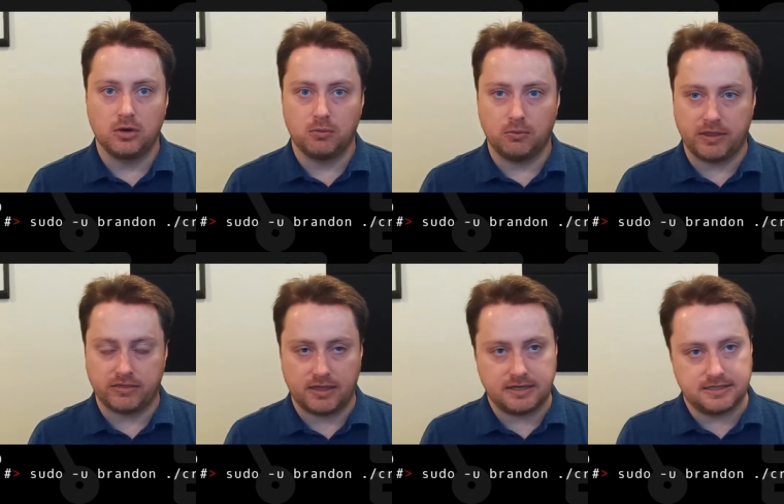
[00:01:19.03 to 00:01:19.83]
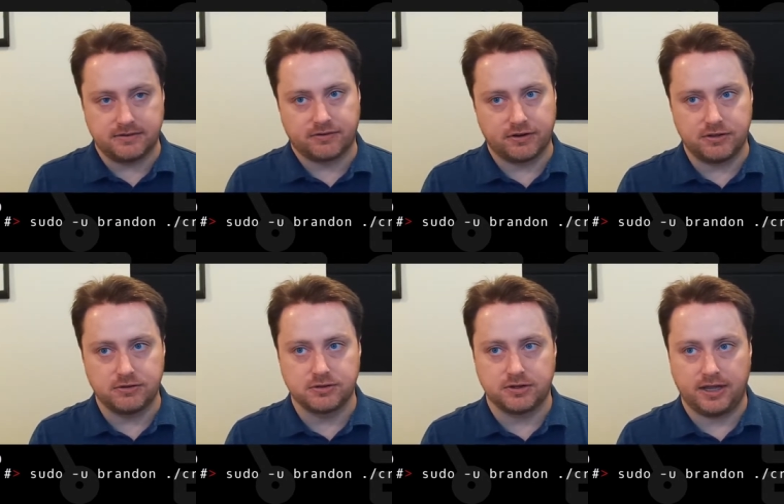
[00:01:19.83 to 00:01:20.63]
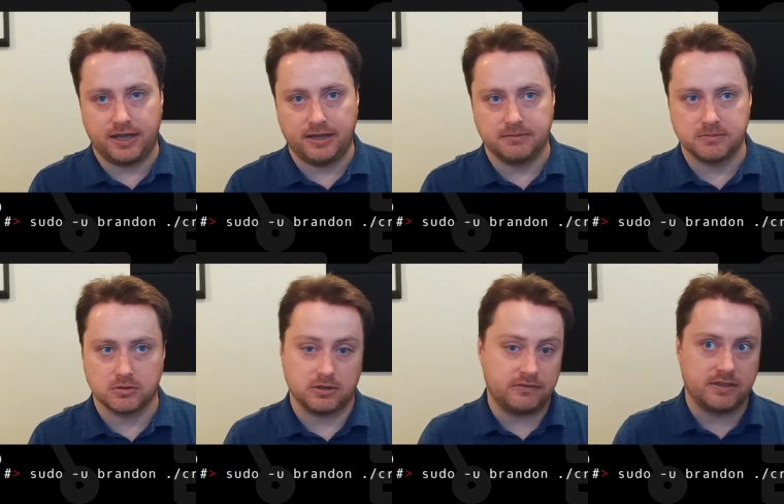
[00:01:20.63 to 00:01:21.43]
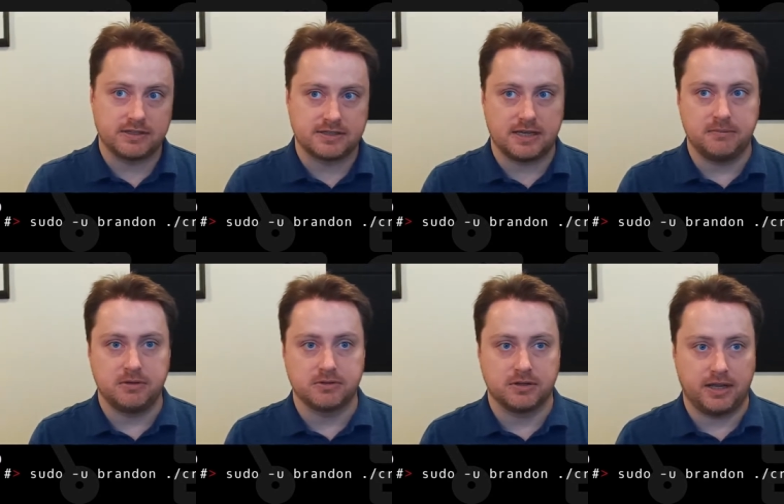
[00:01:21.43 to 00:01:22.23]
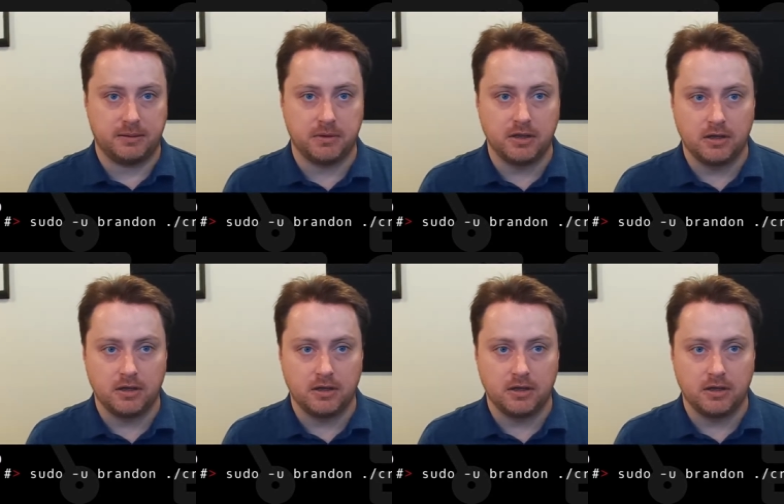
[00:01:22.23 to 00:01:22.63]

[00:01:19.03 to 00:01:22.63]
with different usernames or even the same username